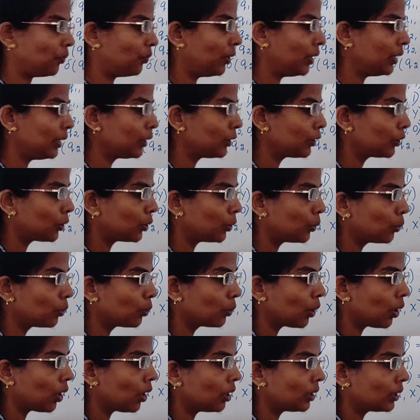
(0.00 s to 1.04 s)
When
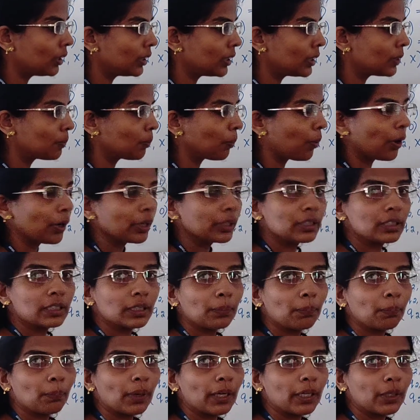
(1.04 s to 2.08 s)
Q0 is
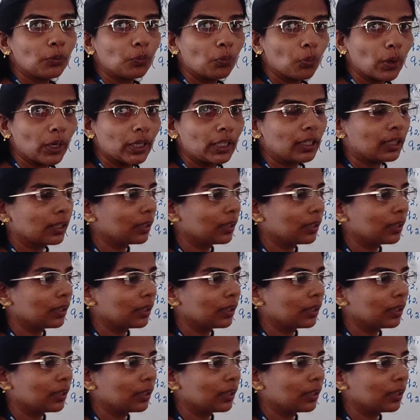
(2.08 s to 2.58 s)
pointed by y,